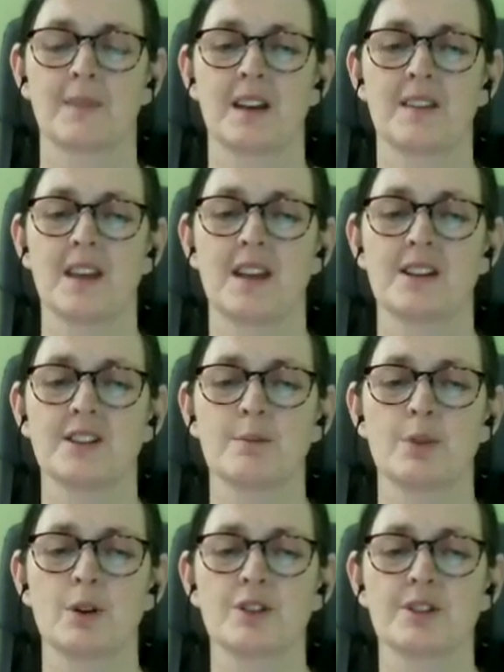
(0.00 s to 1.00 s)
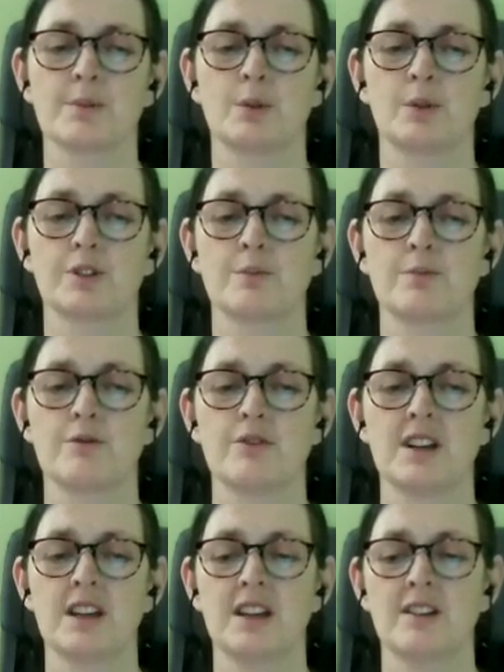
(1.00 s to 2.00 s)
And then is it possible to
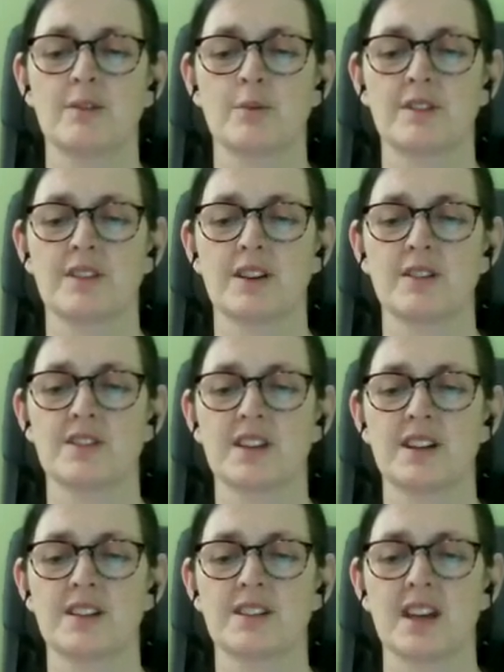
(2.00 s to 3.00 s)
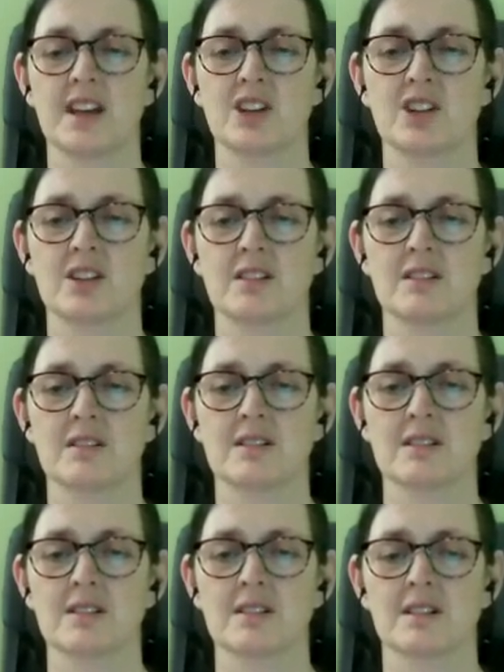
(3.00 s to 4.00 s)
breathe with those
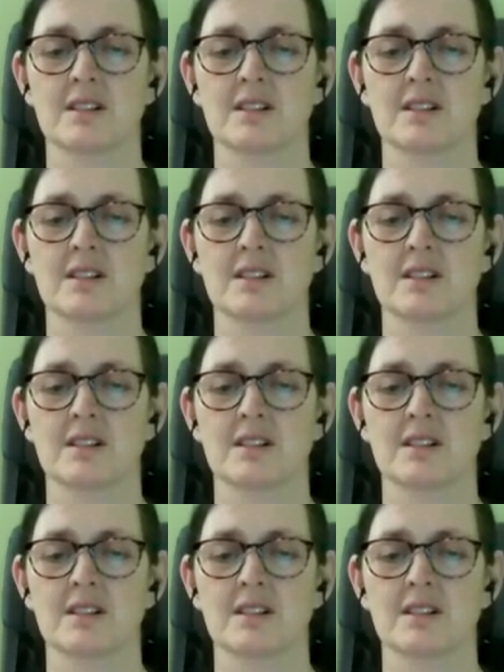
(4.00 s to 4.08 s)
sensations,